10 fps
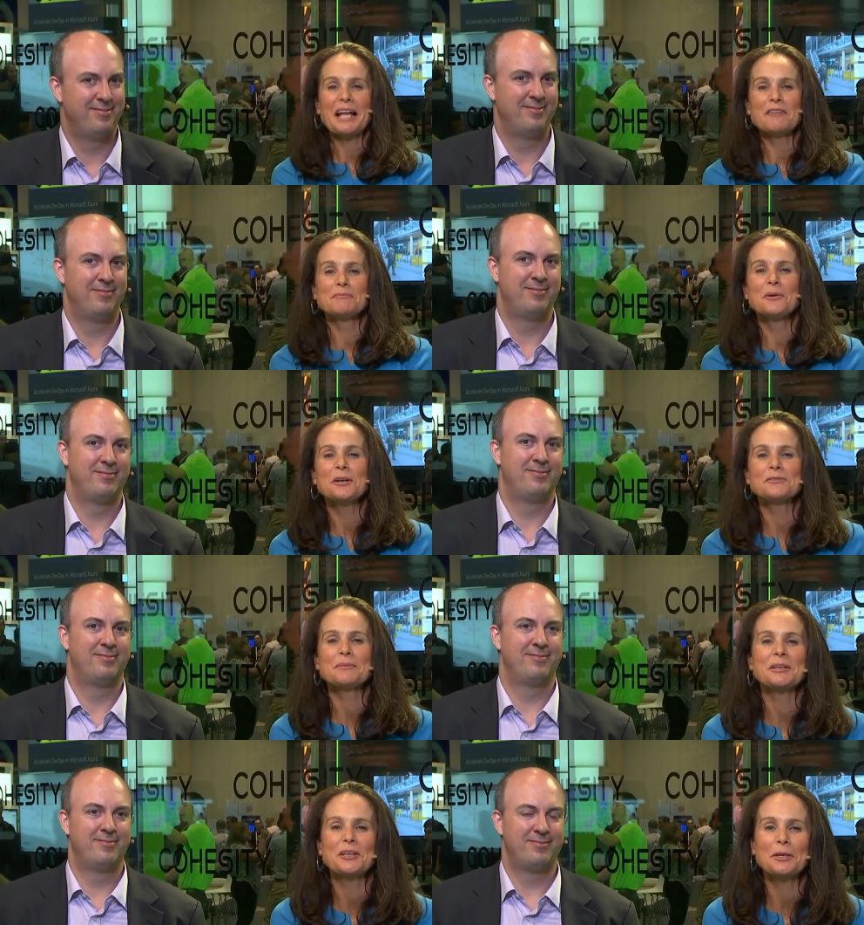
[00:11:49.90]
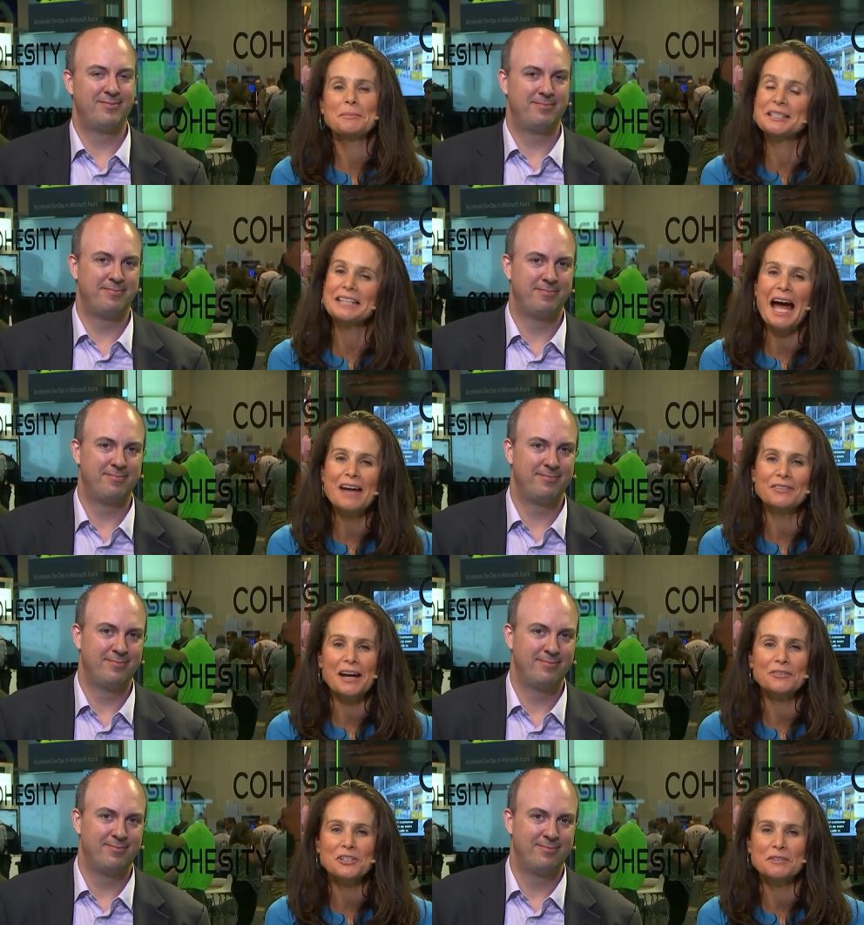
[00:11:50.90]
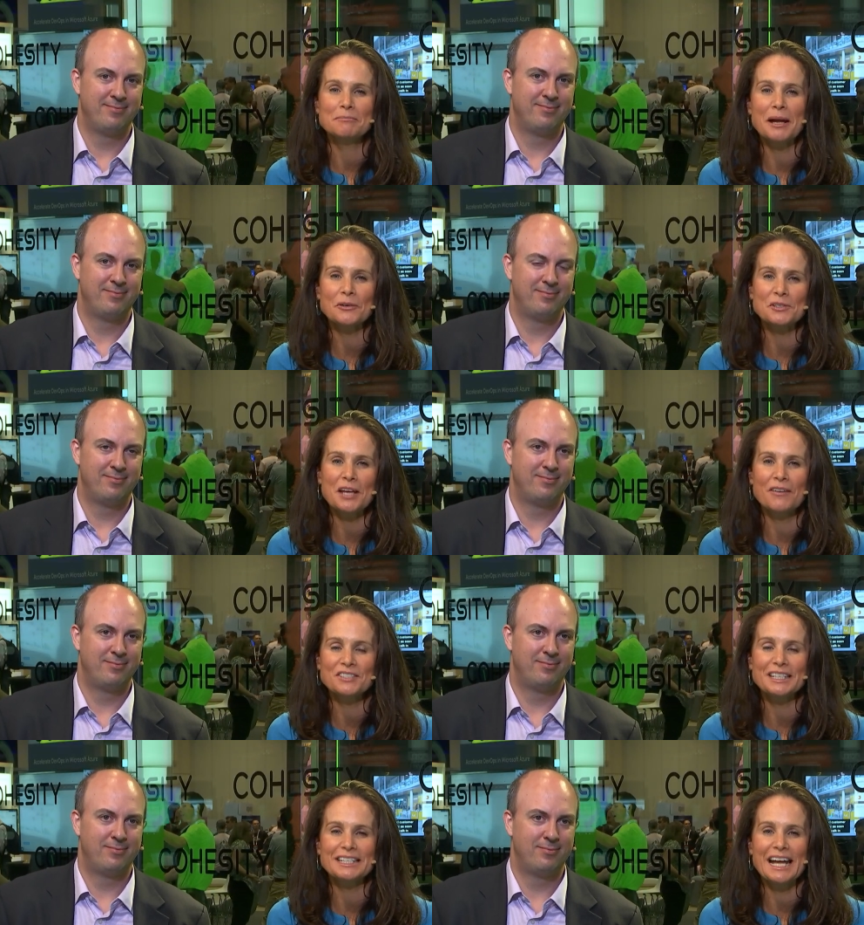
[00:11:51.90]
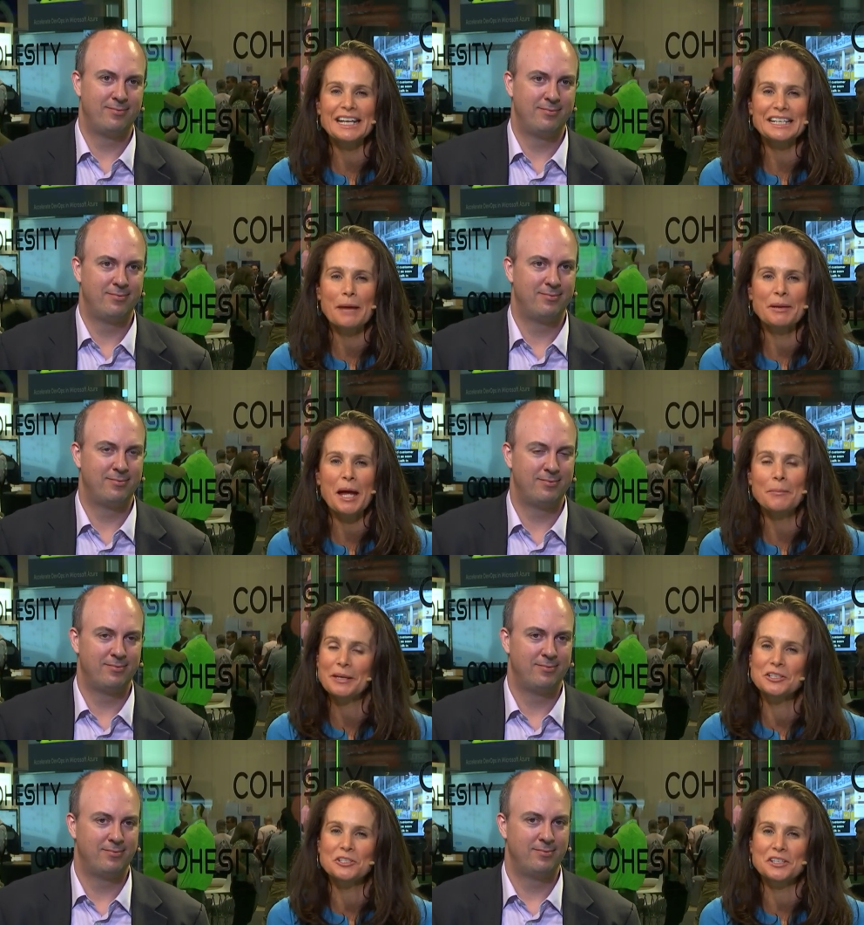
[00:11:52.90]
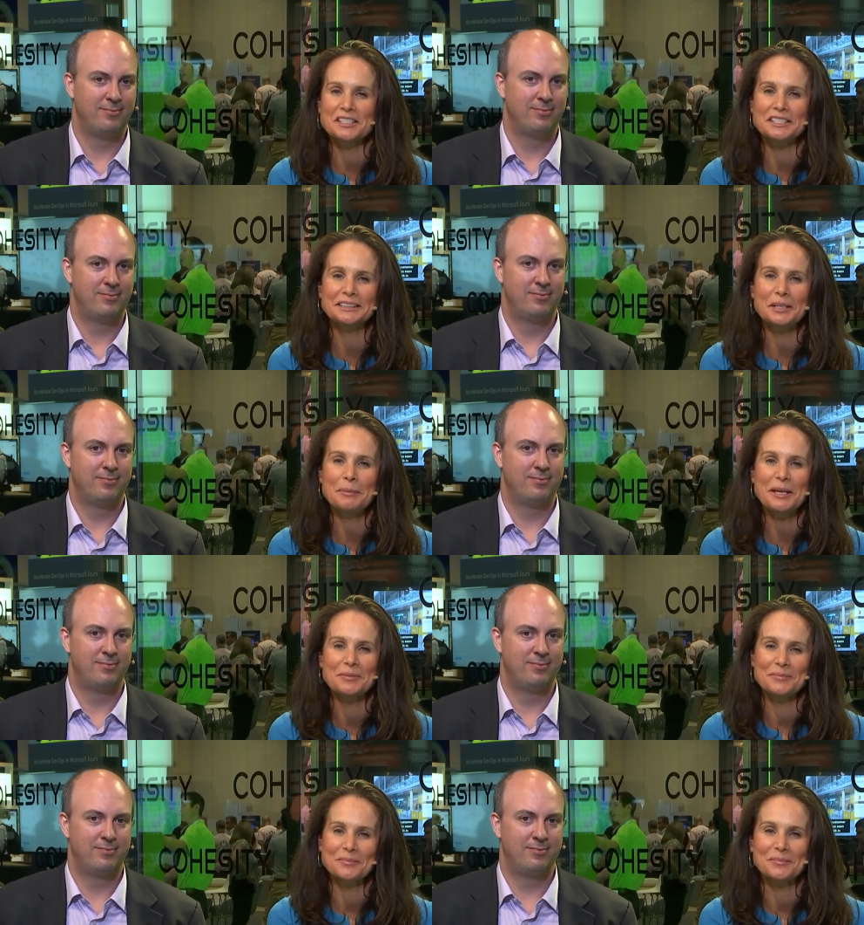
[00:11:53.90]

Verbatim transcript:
Speaker 1: will have more from theCUBE's live coverage of Microsoft Ignite coming up in just a little bit.